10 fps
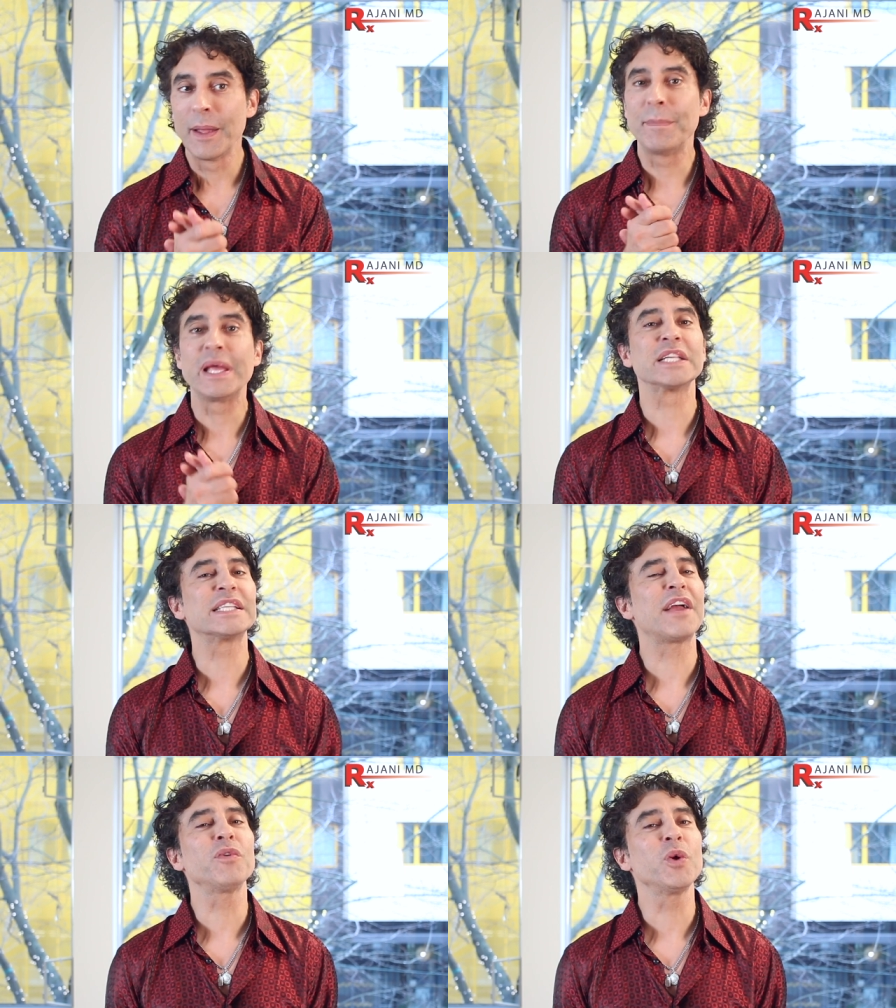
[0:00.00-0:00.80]

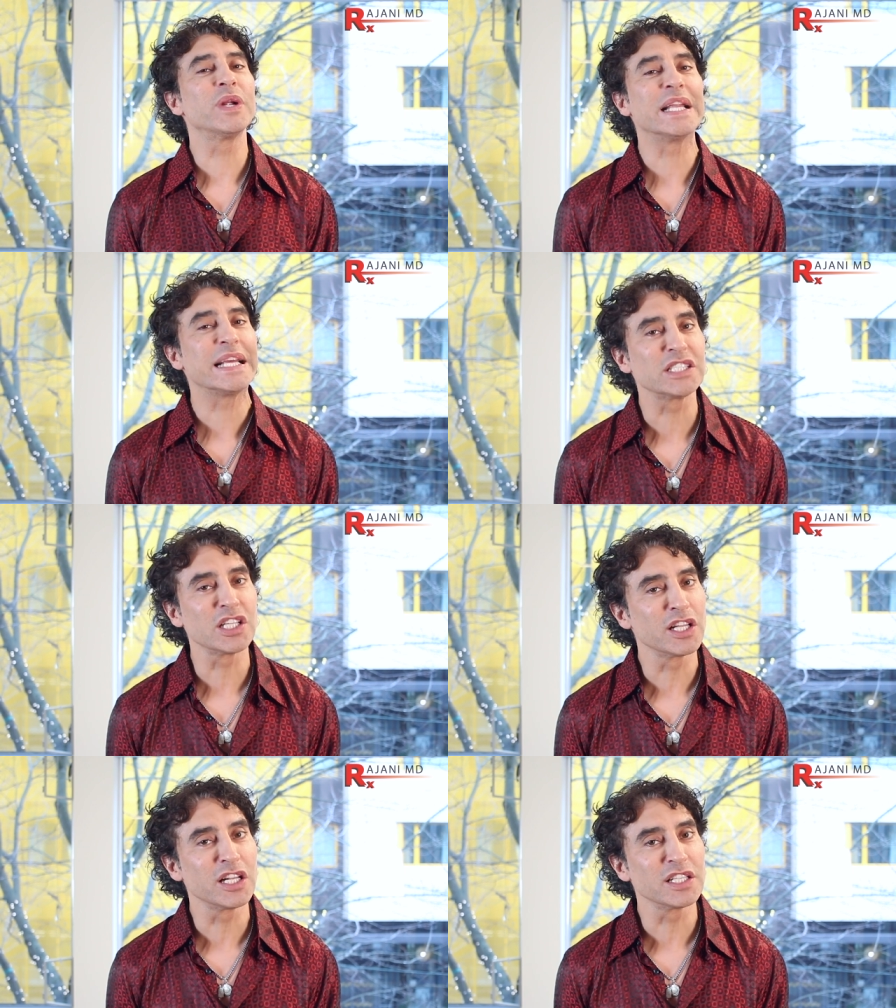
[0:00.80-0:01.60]
because everyone is
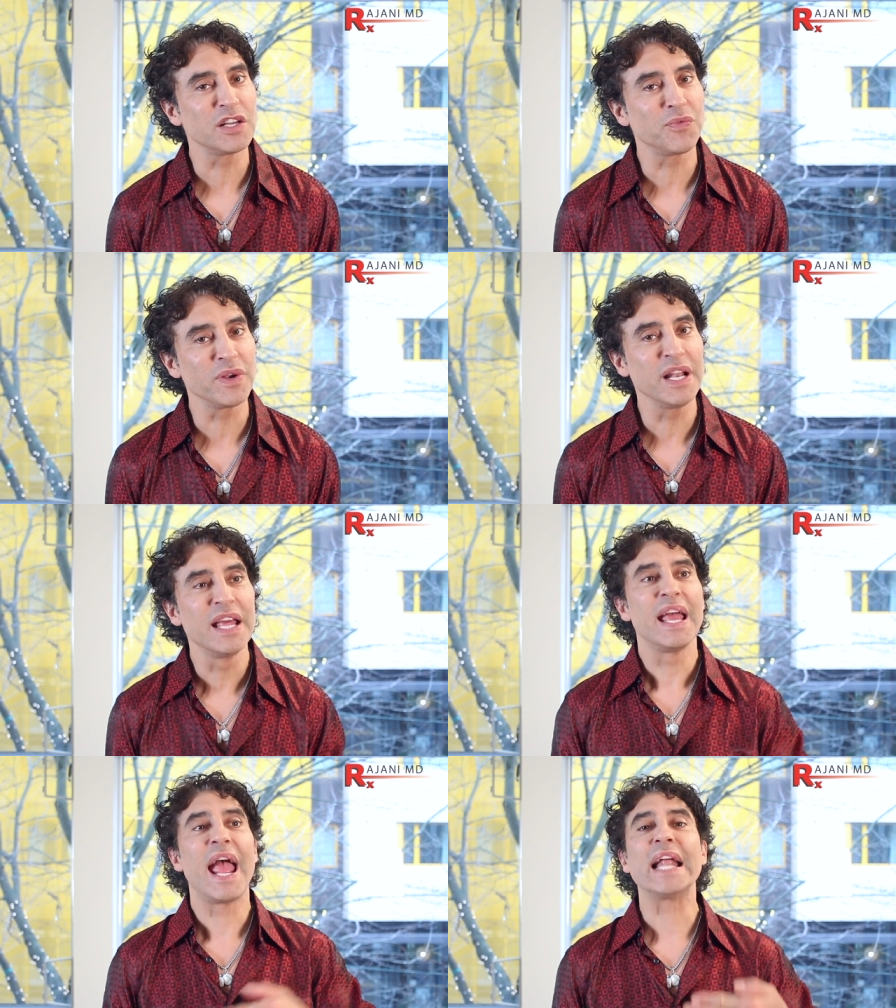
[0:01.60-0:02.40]
a little
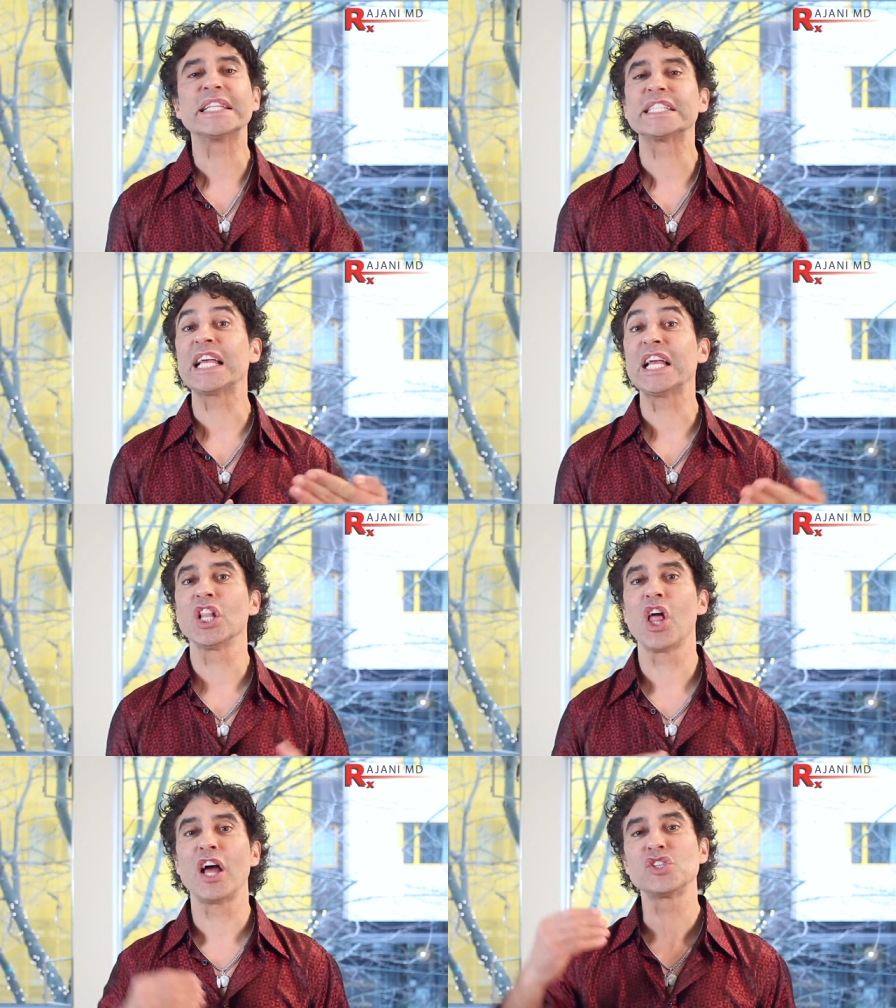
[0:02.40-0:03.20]
different and
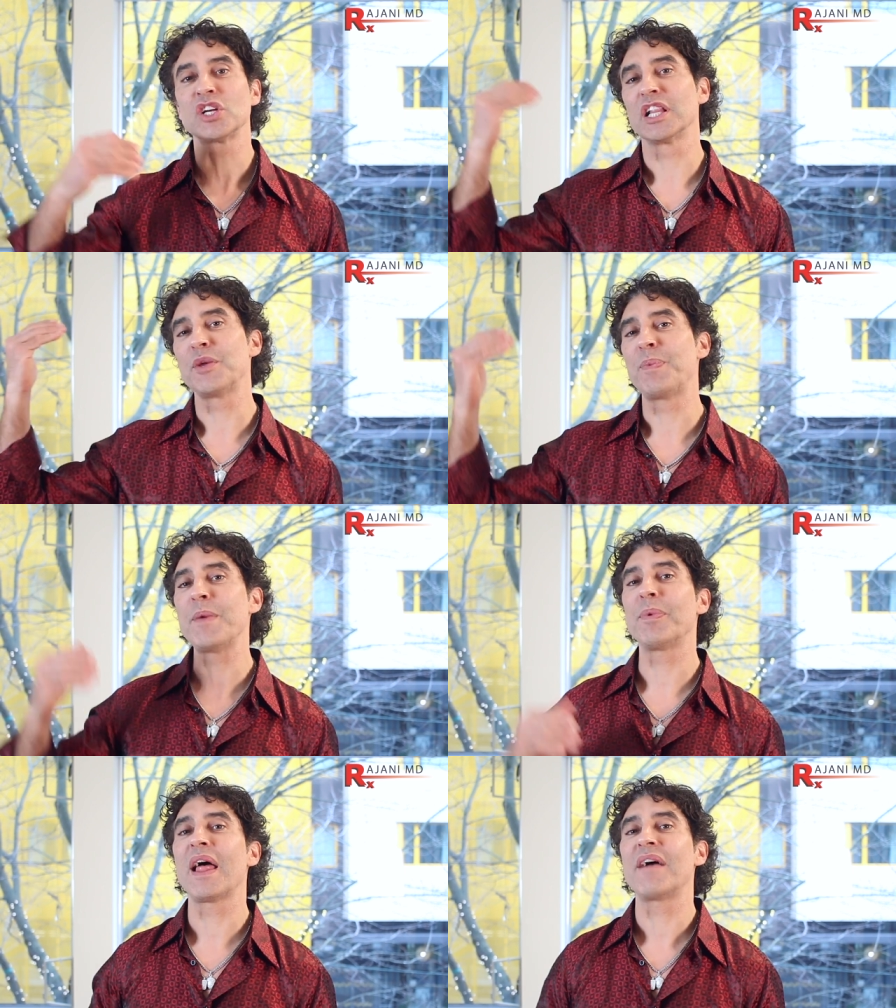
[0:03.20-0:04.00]
psychologically
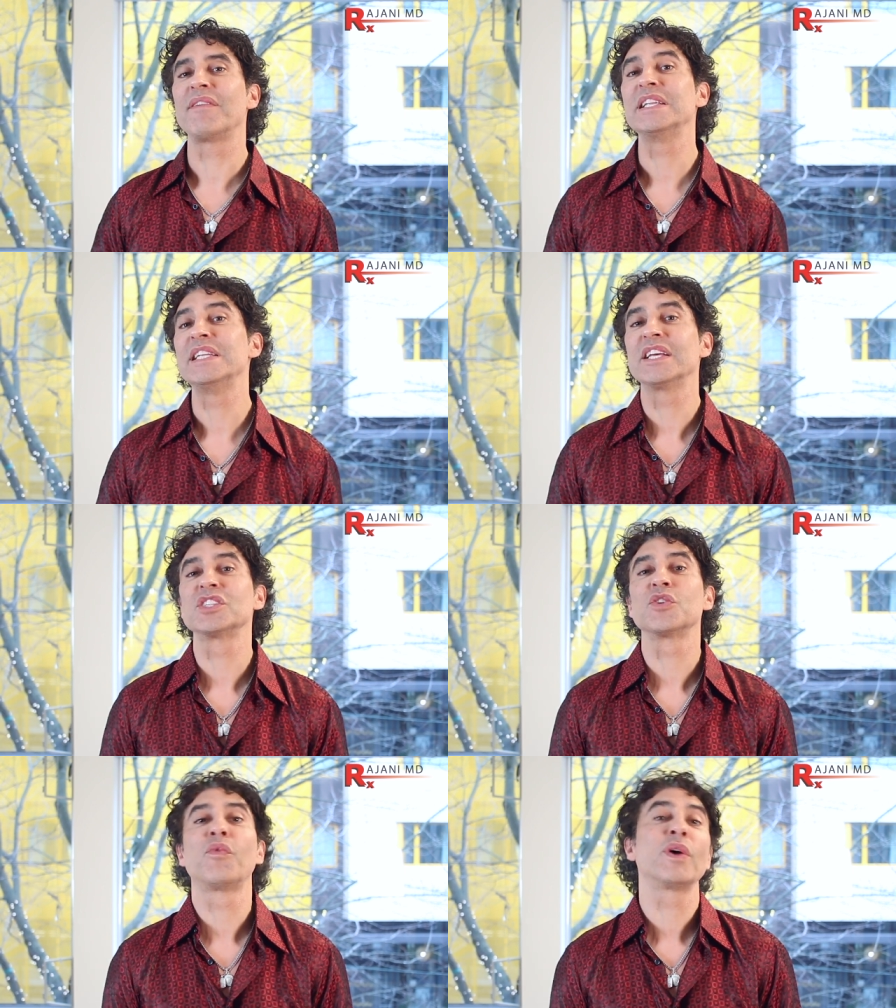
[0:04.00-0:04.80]
people have
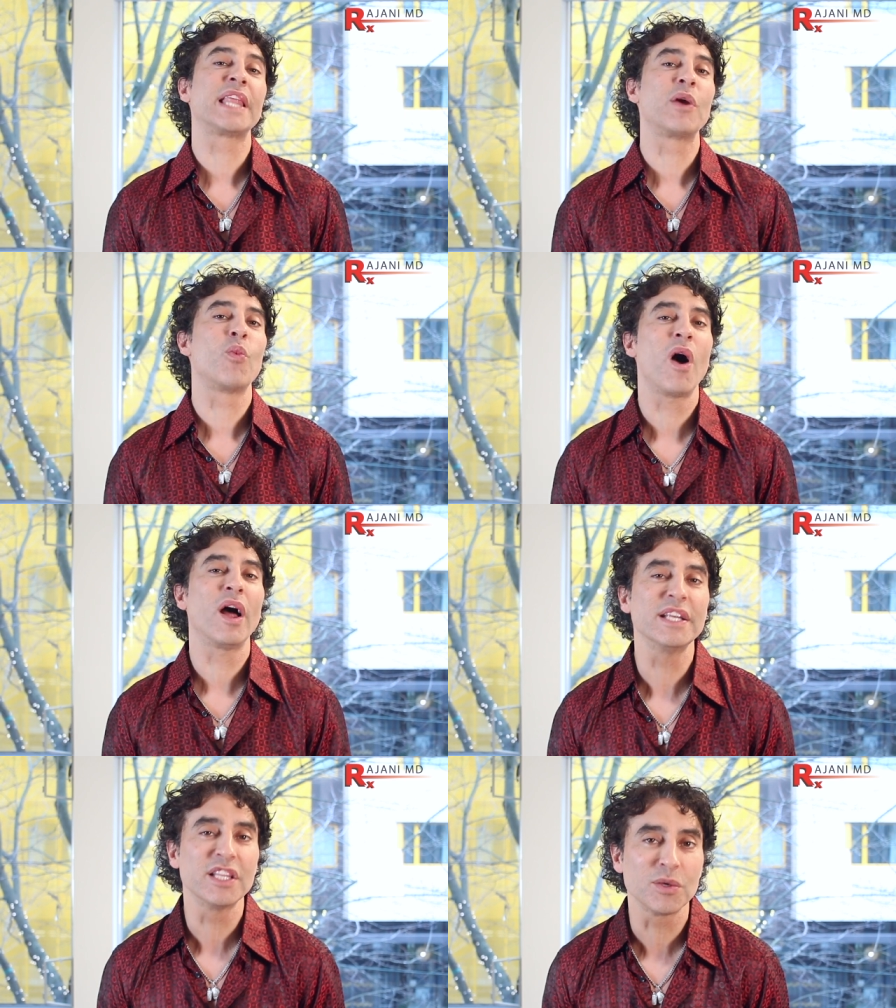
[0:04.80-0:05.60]
ideas of what they
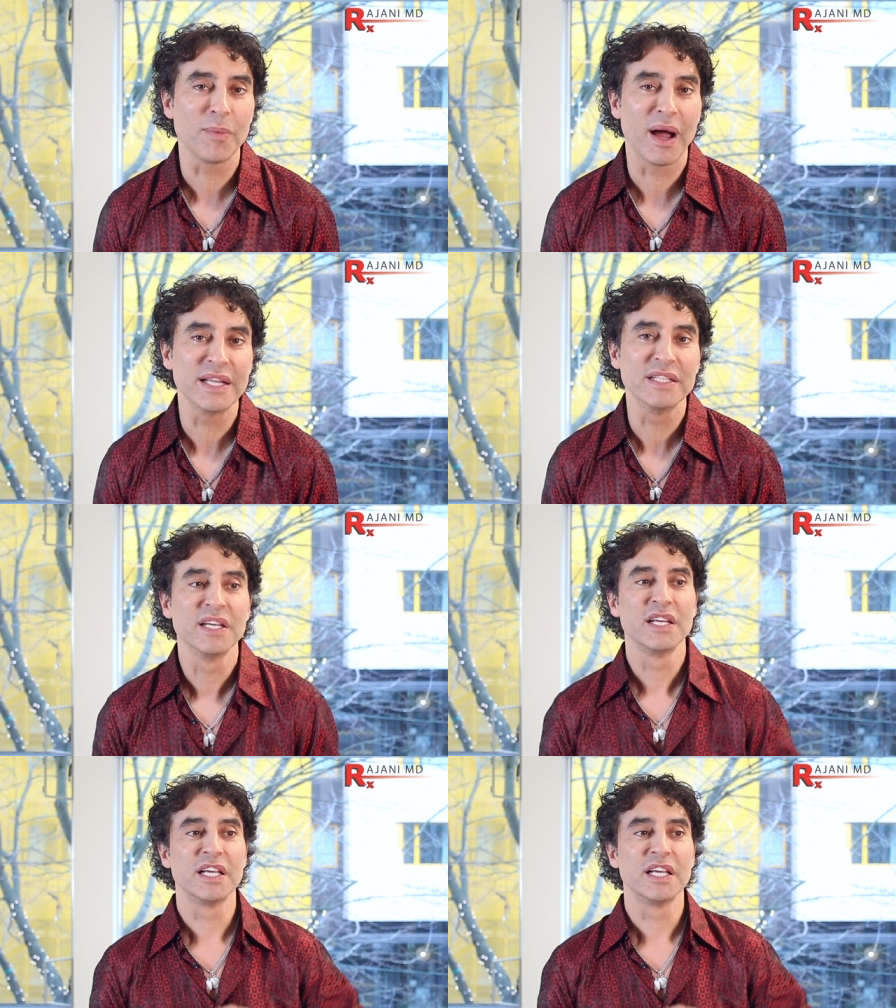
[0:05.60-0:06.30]
want in their mind.